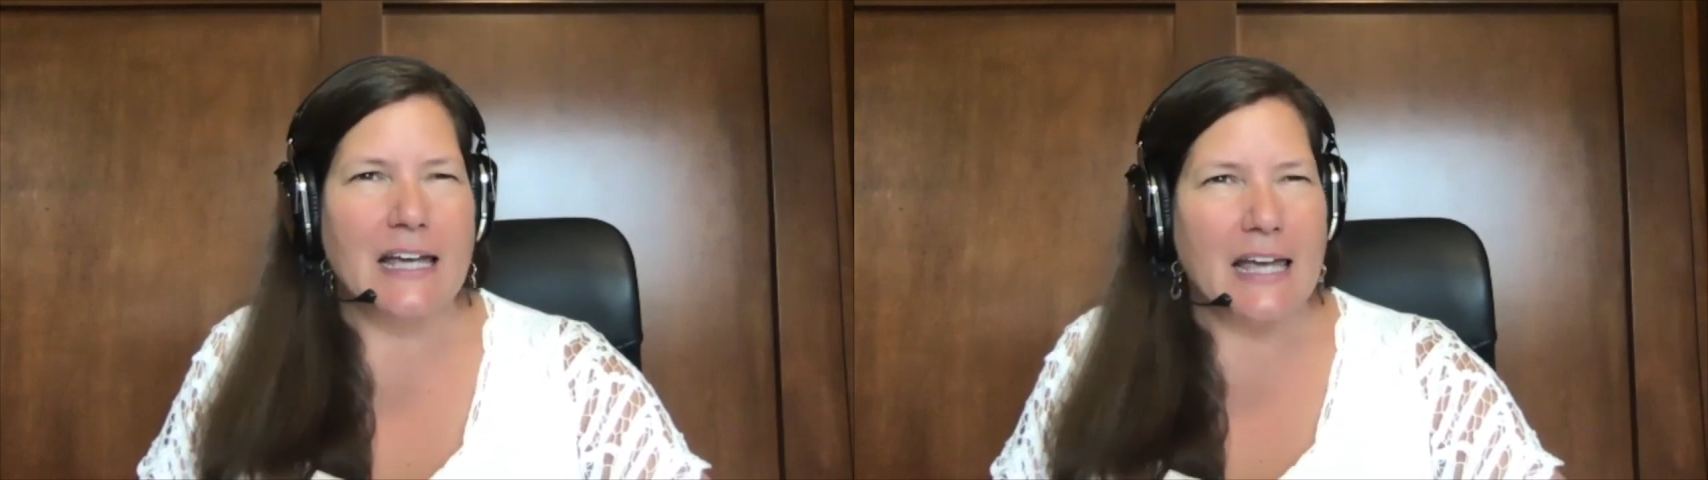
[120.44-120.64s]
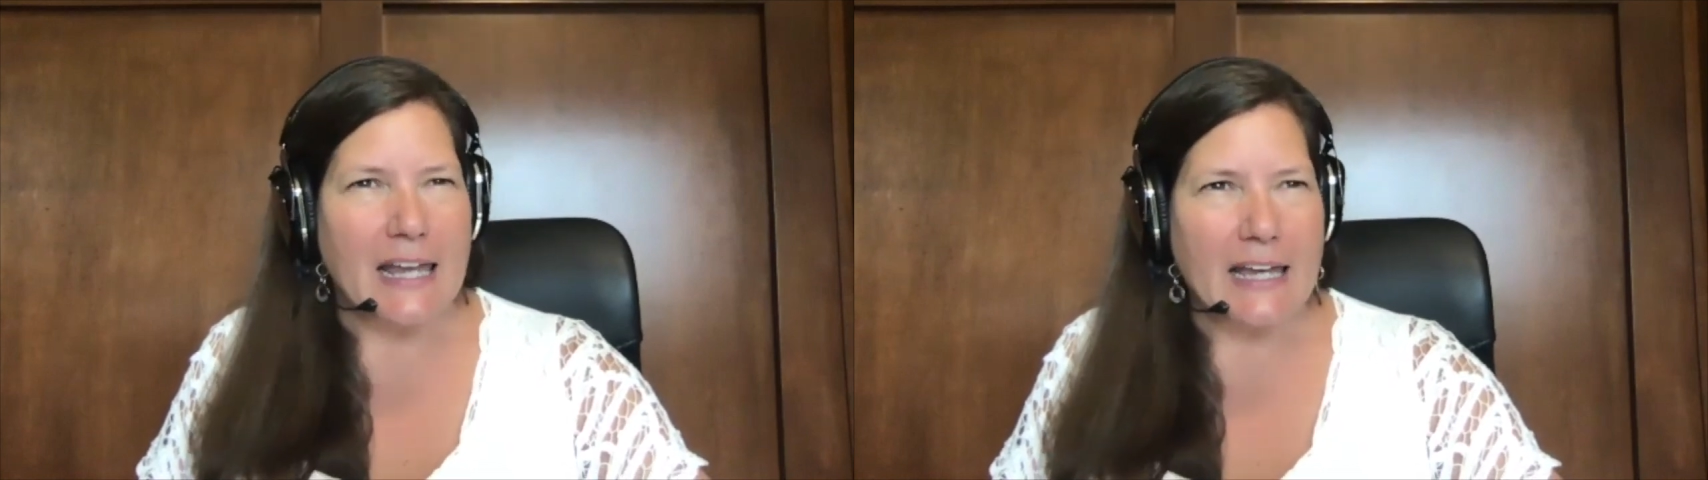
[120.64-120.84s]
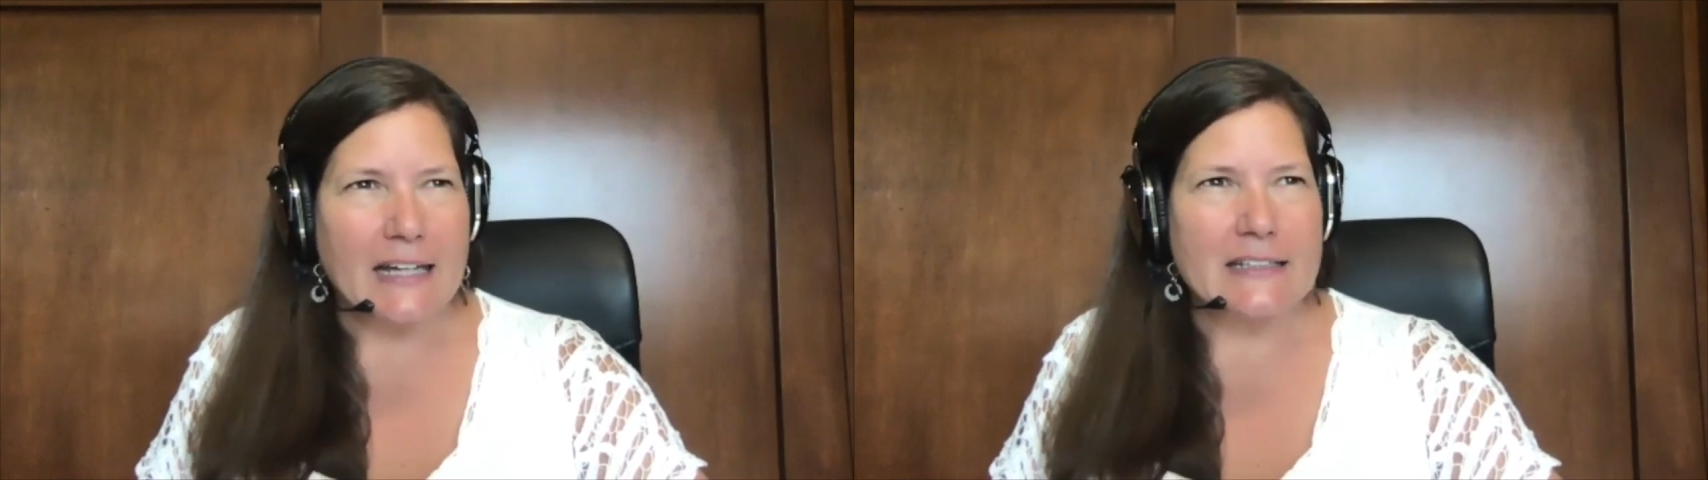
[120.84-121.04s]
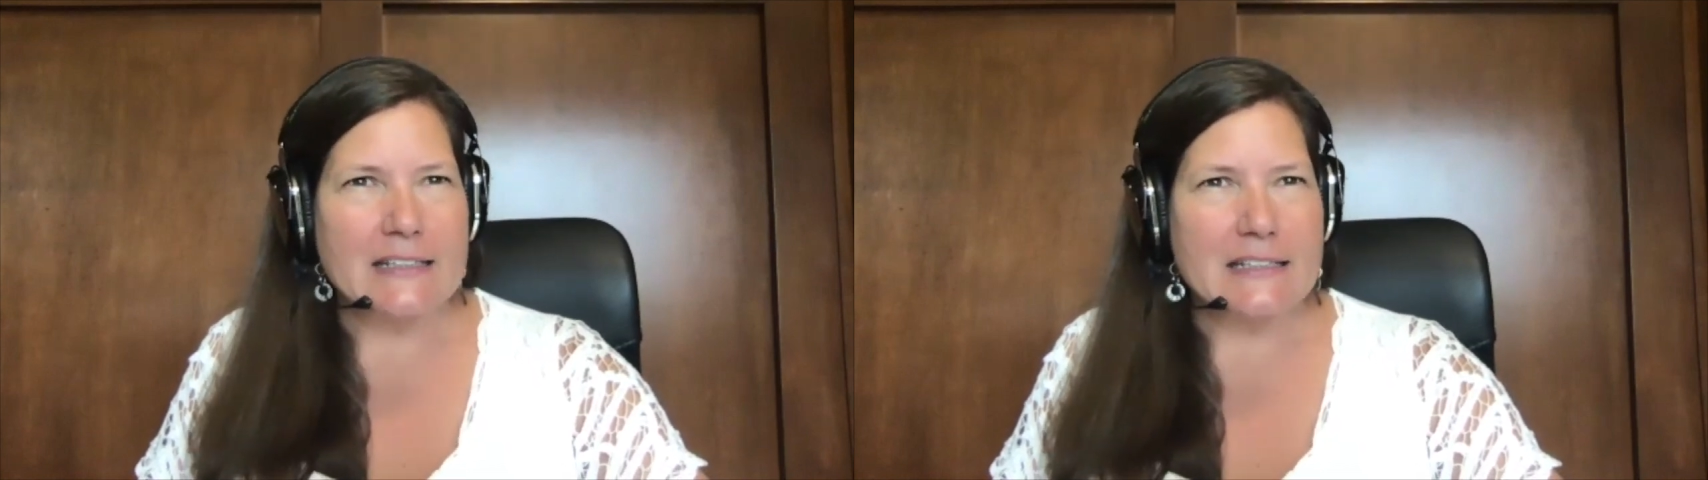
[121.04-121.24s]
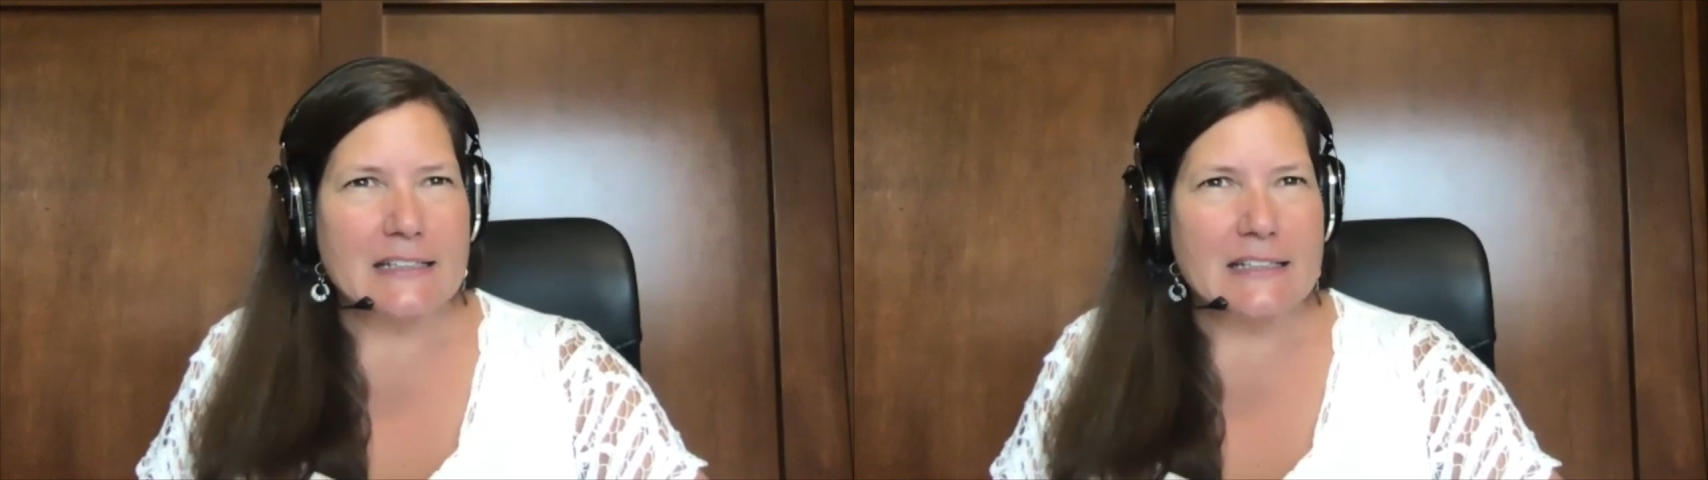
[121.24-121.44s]
and
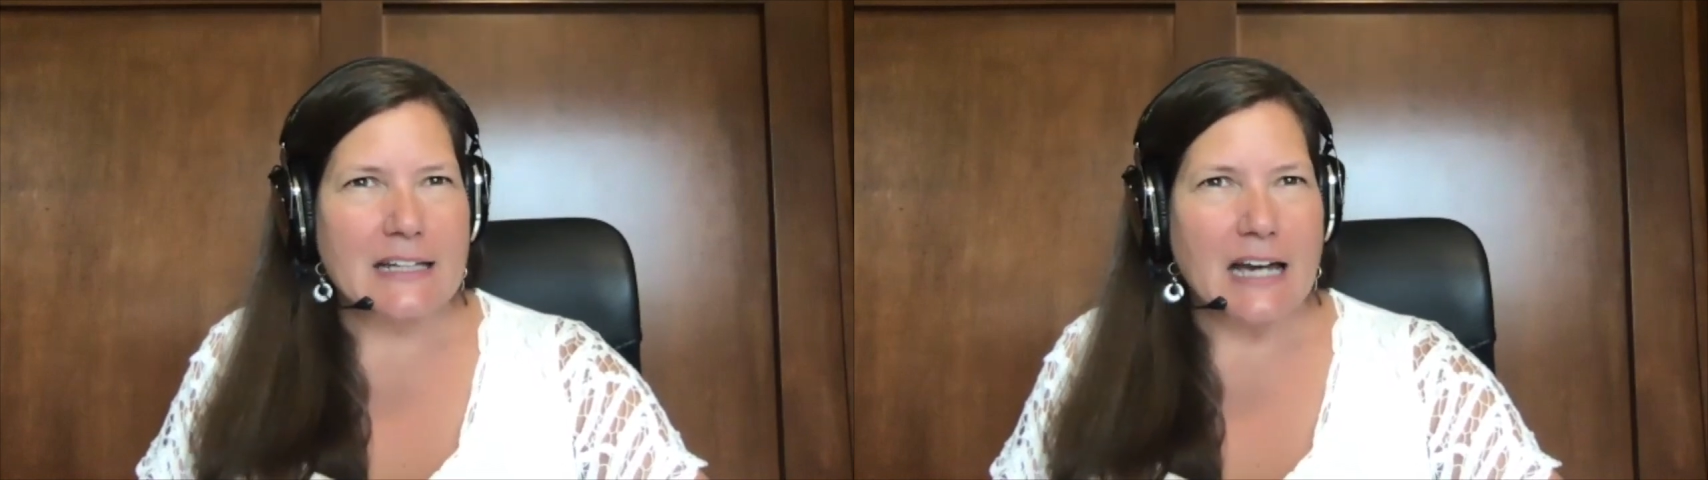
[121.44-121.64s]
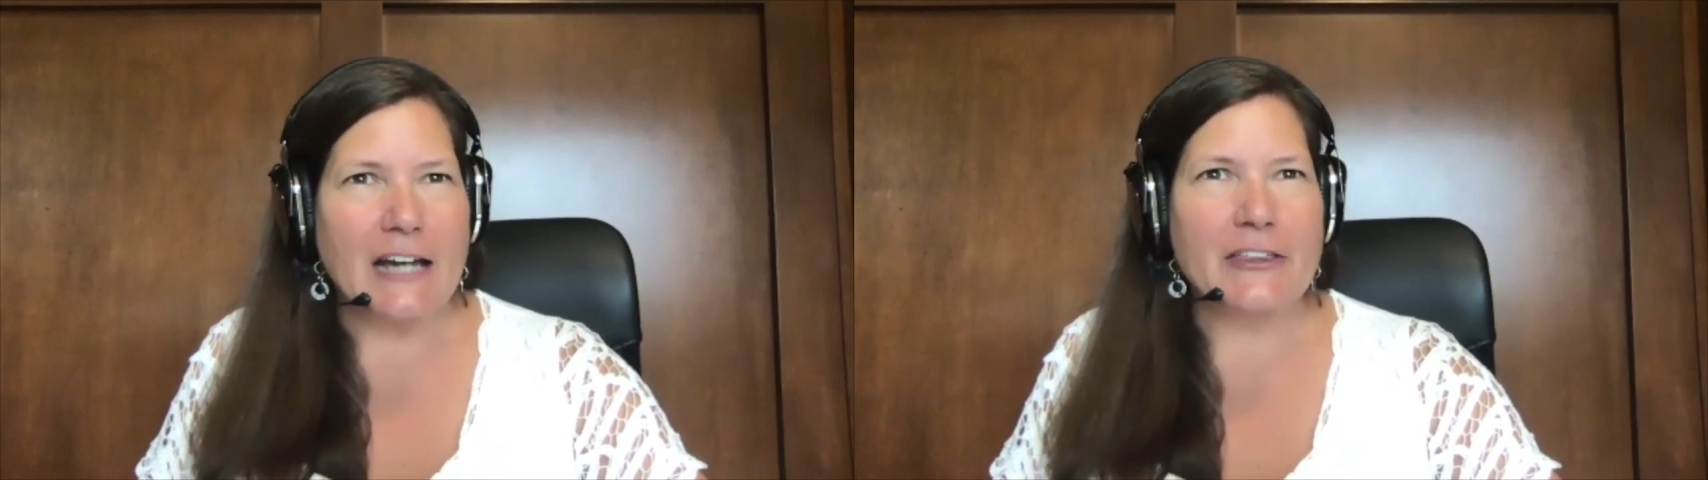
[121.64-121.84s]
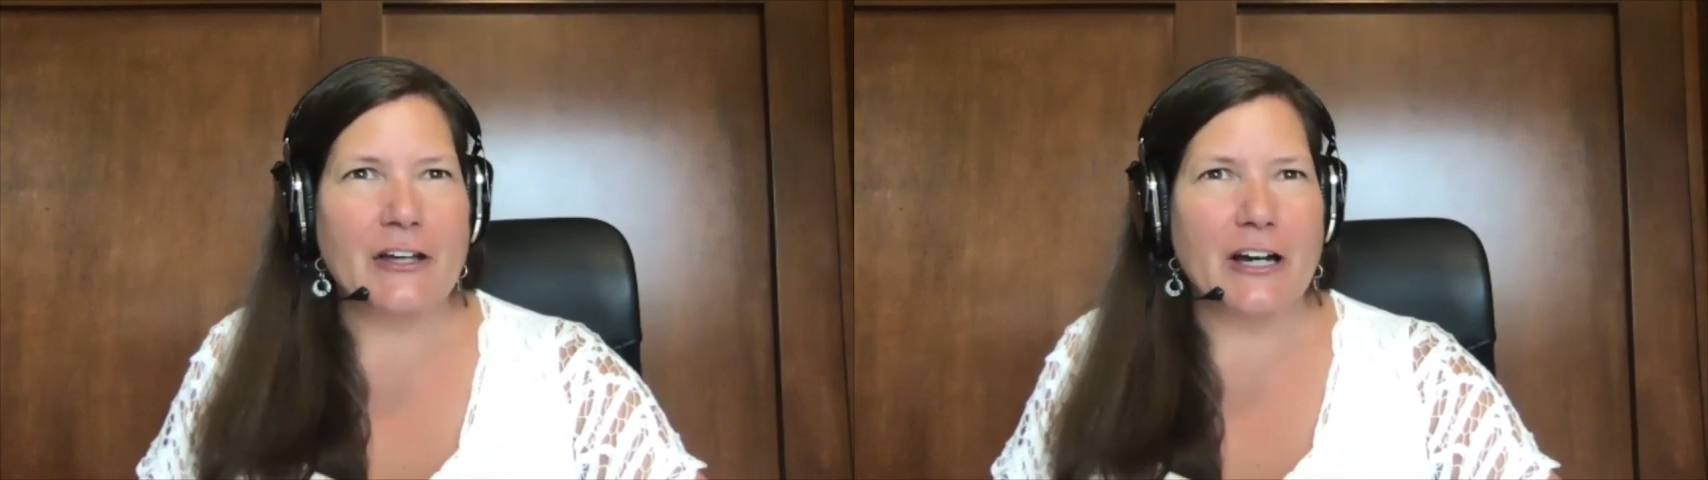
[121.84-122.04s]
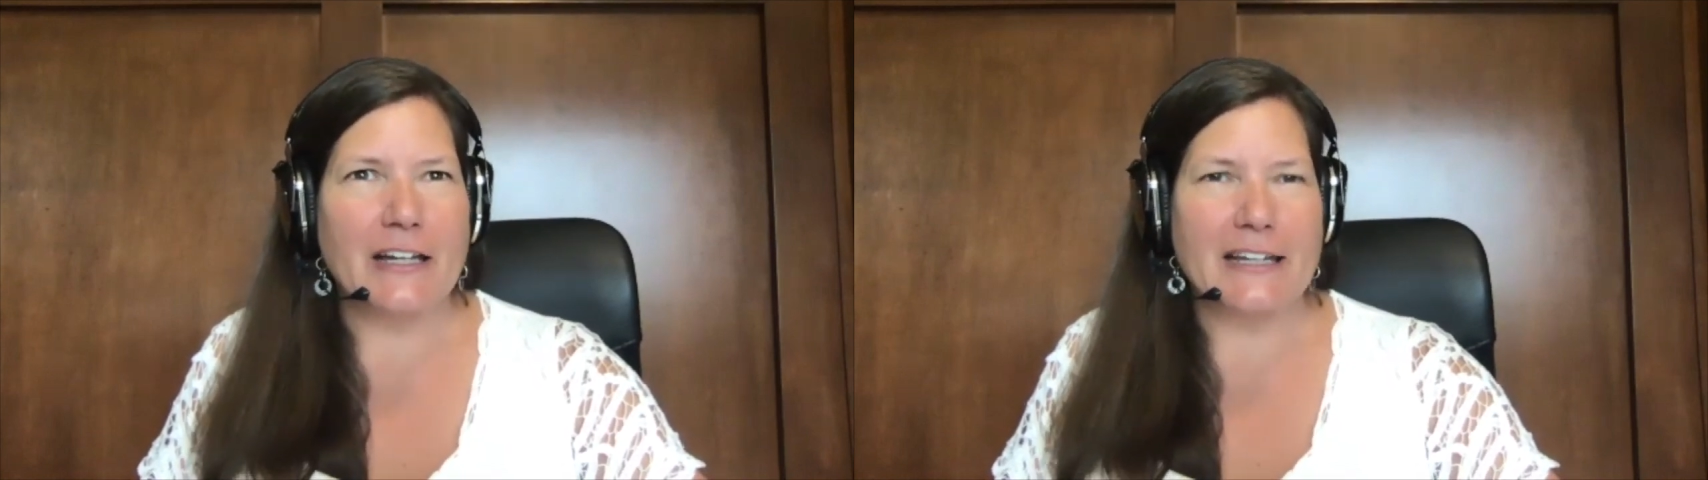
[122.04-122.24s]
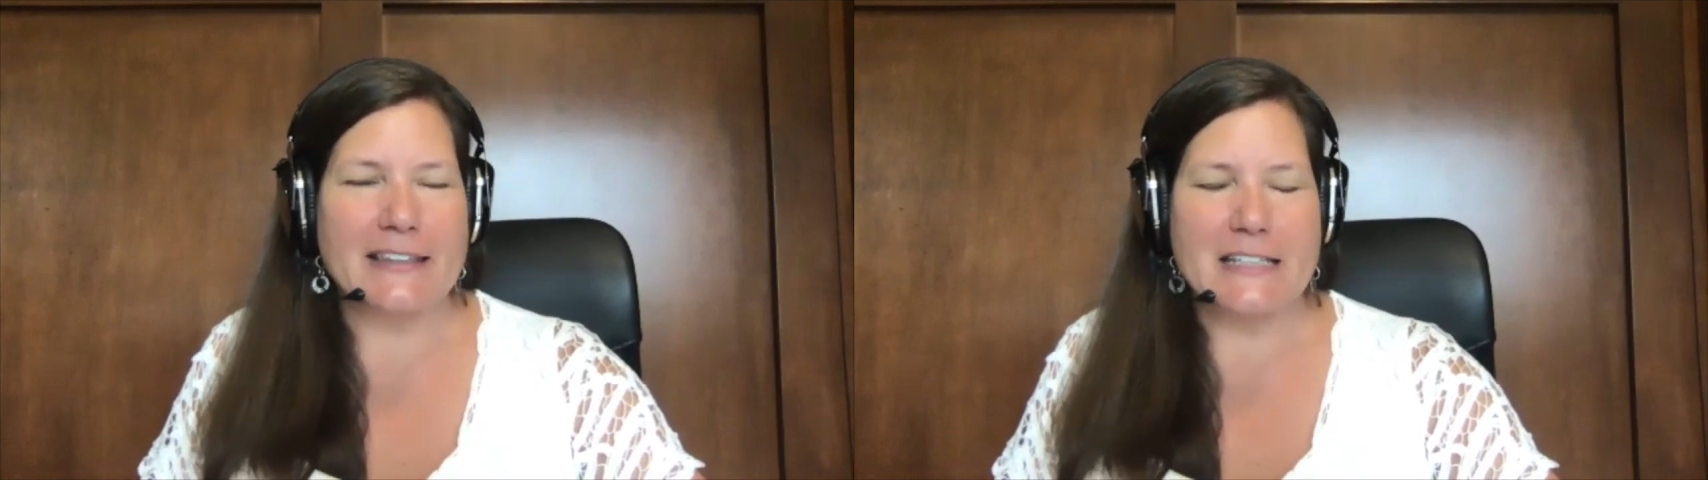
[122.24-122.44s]
I
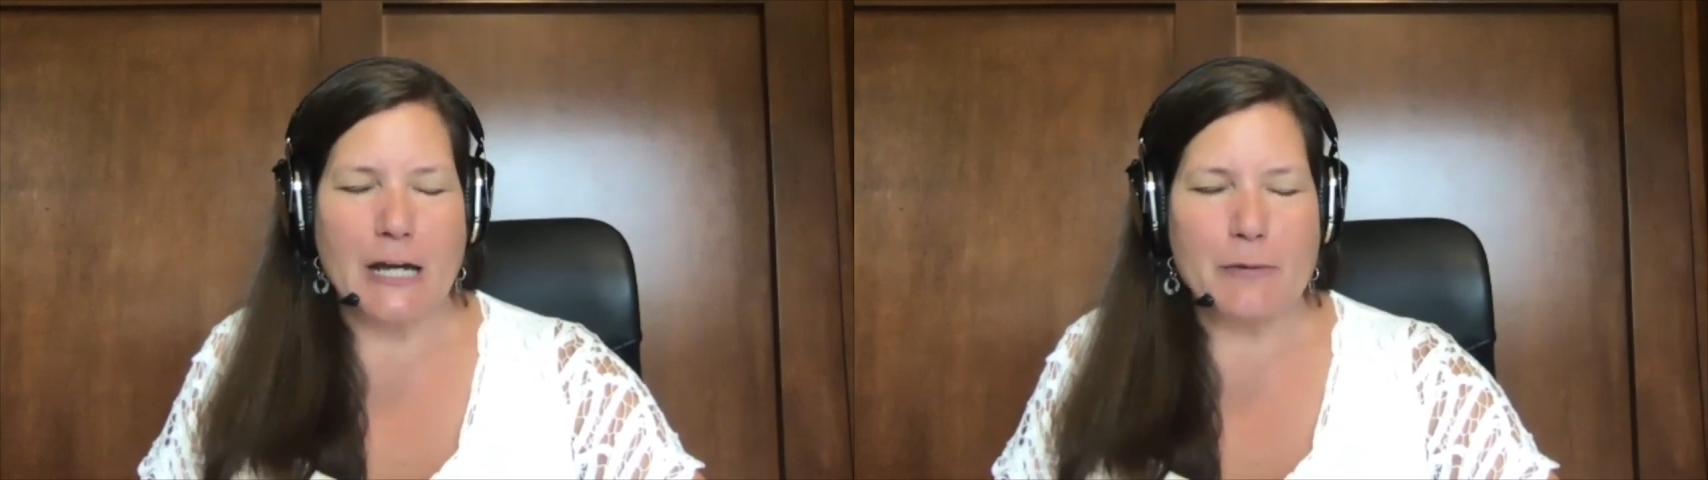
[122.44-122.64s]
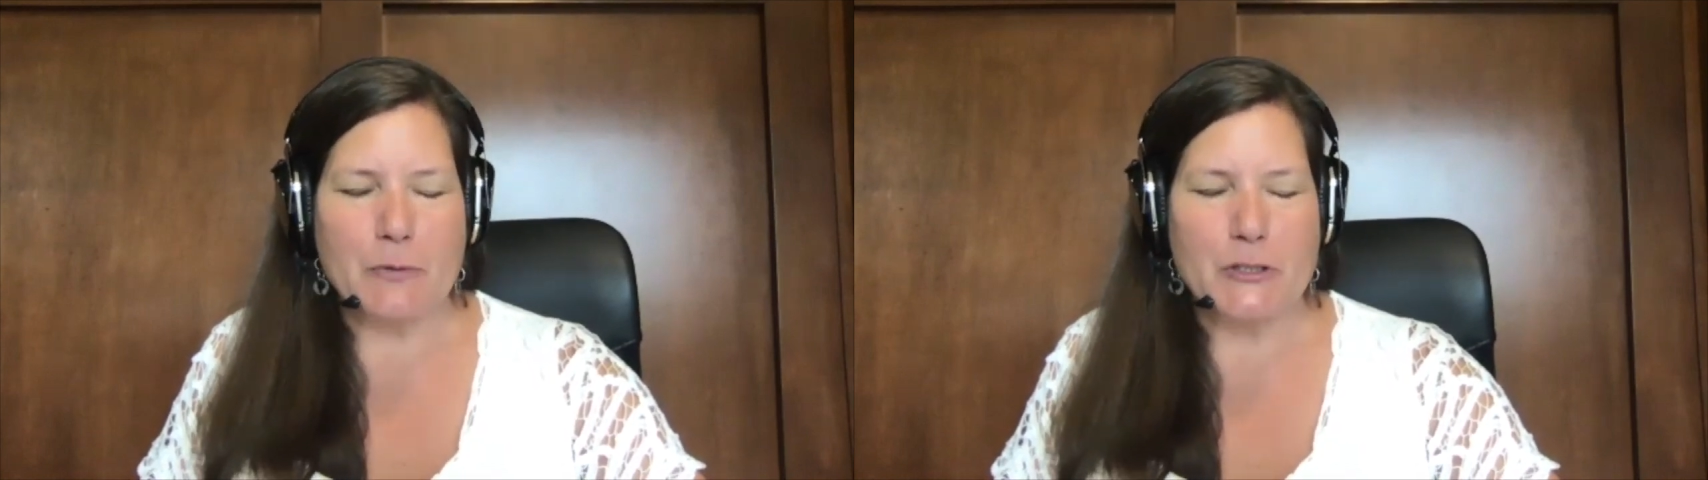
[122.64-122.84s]
thought at the time it was